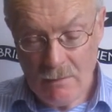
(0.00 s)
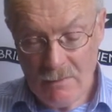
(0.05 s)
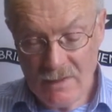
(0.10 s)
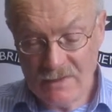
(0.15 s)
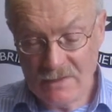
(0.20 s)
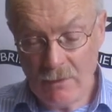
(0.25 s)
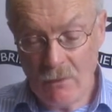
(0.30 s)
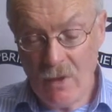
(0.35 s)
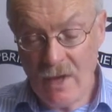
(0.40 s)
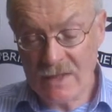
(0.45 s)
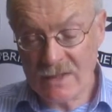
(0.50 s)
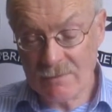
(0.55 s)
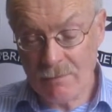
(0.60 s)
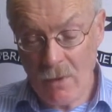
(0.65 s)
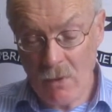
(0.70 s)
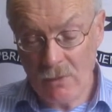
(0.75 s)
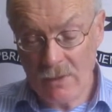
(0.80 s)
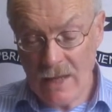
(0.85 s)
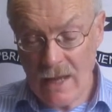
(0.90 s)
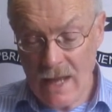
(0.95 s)
Mr. Ryan
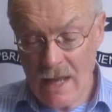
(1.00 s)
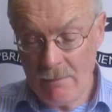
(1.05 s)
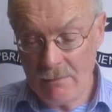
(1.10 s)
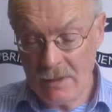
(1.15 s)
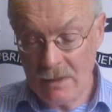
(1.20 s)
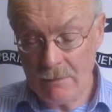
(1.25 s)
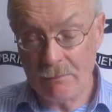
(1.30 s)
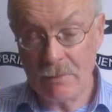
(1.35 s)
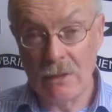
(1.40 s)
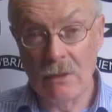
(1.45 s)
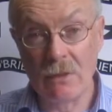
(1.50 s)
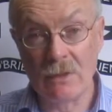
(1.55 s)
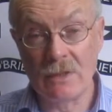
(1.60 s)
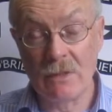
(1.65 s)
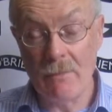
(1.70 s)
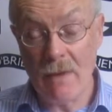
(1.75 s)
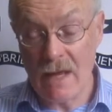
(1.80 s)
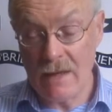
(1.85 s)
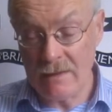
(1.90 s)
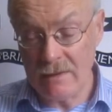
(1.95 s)
spoke calmly, but looked
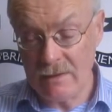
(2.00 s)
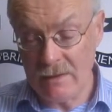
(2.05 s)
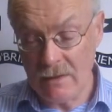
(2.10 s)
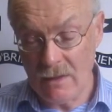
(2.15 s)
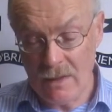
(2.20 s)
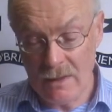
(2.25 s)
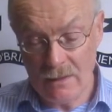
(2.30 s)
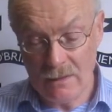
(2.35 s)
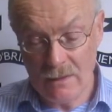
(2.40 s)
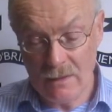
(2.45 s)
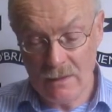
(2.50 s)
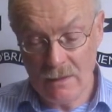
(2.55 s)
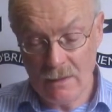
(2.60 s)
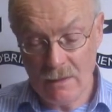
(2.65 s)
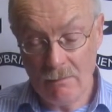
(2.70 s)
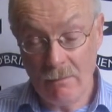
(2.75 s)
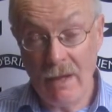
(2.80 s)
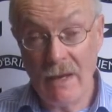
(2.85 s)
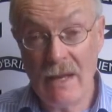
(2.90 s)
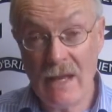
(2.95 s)
the man in the eye.
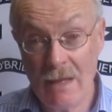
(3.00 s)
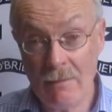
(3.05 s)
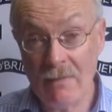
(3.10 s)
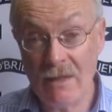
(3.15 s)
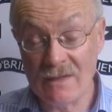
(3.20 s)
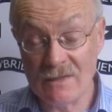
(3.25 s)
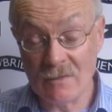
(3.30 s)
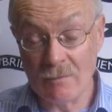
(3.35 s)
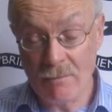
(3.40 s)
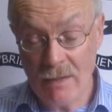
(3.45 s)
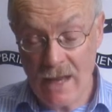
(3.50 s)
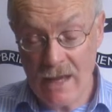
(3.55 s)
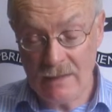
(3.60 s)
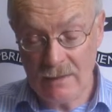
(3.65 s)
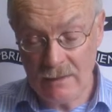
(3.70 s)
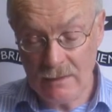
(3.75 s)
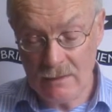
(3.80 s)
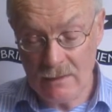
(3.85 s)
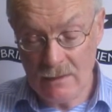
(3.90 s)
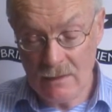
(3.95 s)
"My name isn't
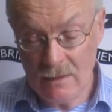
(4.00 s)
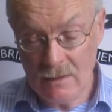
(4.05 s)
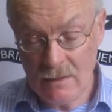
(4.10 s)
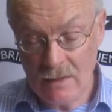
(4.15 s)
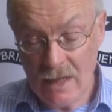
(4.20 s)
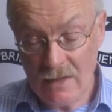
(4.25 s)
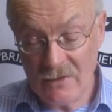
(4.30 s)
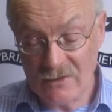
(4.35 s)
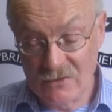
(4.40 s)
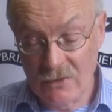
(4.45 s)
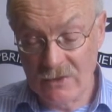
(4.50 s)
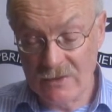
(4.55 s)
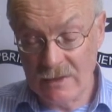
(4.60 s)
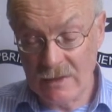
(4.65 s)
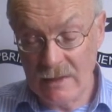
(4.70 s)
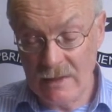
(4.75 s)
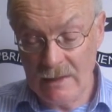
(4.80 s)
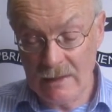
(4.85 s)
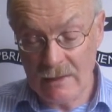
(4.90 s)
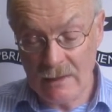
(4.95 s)
Paddy, and there's nothing
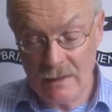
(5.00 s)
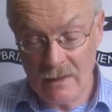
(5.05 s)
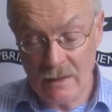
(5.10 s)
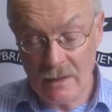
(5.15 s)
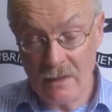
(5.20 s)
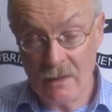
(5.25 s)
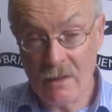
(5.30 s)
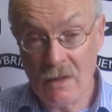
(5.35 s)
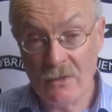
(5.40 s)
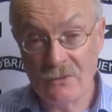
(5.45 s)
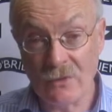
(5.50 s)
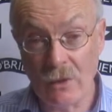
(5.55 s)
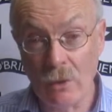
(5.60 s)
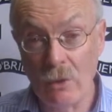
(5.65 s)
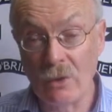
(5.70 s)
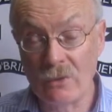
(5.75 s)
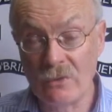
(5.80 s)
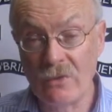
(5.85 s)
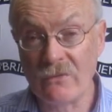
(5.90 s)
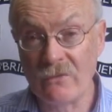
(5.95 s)
illegal here, so
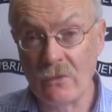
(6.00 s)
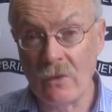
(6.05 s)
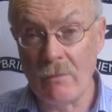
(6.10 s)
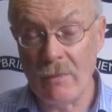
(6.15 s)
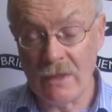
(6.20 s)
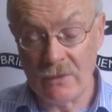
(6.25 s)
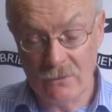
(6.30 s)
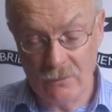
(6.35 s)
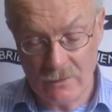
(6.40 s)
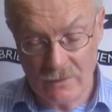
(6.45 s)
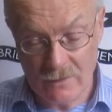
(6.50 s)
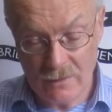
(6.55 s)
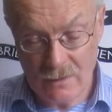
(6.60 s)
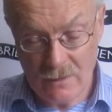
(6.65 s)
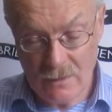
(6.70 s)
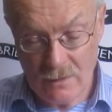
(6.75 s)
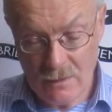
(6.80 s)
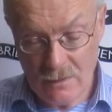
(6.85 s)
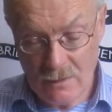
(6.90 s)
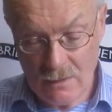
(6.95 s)
luck doesn't come into it."
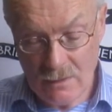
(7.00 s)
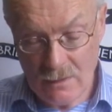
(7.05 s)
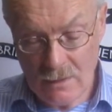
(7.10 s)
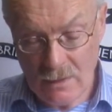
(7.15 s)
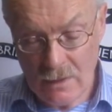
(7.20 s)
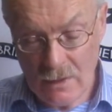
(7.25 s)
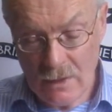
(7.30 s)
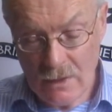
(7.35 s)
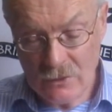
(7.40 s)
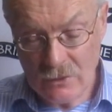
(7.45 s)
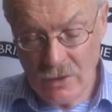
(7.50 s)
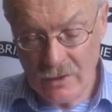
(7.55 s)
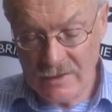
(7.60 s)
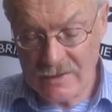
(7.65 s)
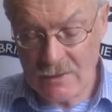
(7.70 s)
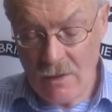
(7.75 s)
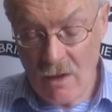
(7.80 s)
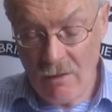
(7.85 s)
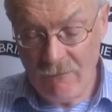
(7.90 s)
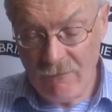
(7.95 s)
Johnny
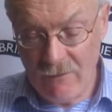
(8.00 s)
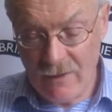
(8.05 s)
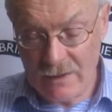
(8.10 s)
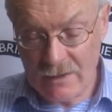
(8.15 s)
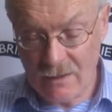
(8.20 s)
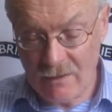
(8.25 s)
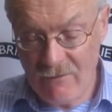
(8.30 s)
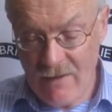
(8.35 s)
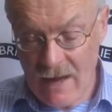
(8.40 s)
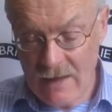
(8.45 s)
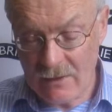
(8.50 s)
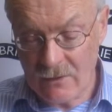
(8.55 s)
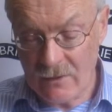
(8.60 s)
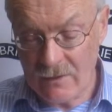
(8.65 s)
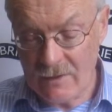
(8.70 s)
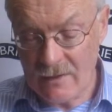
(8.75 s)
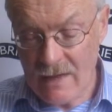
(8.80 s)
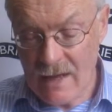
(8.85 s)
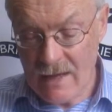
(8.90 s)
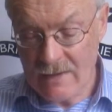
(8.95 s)
saw a flicker of anger
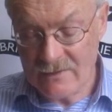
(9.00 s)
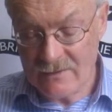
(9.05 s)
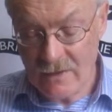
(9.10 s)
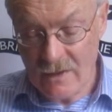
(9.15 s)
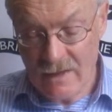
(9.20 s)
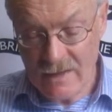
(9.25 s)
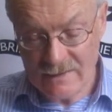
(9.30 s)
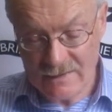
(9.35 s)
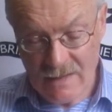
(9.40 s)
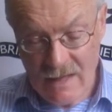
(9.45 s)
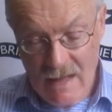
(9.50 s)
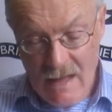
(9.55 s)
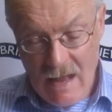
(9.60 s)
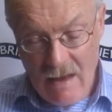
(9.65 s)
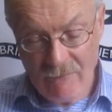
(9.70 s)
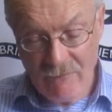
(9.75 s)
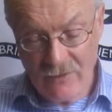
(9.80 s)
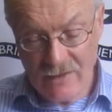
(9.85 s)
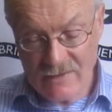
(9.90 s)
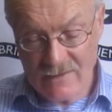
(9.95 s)
in the Tan's eyes,
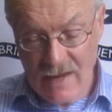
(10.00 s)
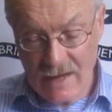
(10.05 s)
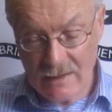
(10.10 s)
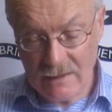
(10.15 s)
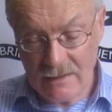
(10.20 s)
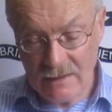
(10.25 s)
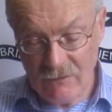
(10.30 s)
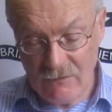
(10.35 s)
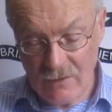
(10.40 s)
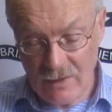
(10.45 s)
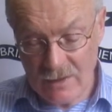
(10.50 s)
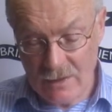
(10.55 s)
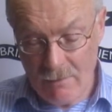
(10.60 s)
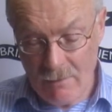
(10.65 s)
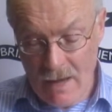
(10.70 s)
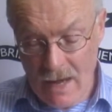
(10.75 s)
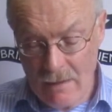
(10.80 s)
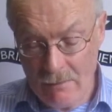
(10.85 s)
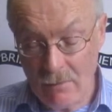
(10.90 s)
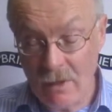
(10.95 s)
and for a second he feared the
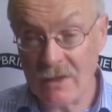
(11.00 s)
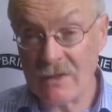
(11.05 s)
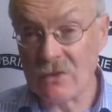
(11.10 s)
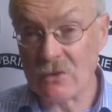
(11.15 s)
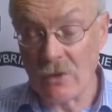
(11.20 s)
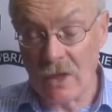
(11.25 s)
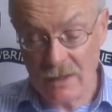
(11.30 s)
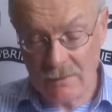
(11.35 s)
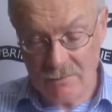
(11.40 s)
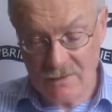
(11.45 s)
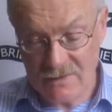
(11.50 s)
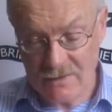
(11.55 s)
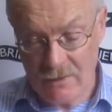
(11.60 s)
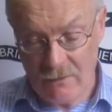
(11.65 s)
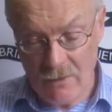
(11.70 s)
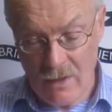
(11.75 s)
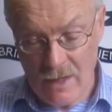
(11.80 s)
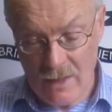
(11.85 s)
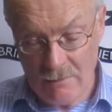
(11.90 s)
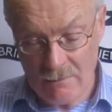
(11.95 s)
man might strike
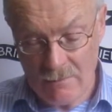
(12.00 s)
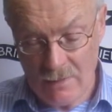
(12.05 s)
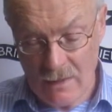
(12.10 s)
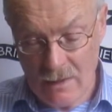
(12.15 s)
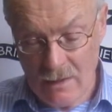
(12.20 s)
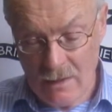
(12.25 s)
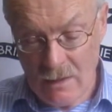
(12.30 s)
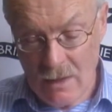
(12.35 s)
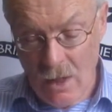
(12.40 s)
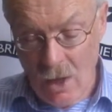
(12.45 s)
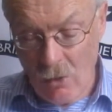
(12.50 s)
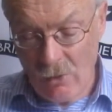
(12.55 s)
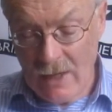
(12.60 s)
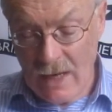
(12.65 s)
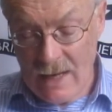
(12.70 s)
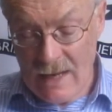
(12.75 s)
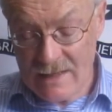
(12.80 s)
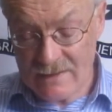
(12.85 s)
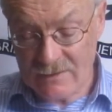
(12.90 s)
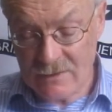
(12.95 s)
Mr. Ryan.
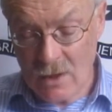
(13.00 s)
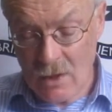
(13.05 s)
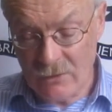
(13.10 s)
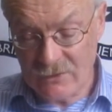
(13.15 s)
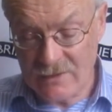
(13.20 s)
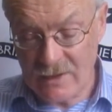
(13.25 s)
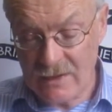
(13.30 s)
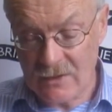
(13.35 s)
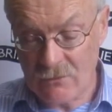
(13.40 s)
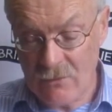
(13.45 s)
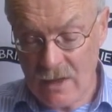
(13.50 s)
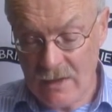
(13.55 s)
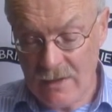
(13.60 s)
"OK, let's go," said his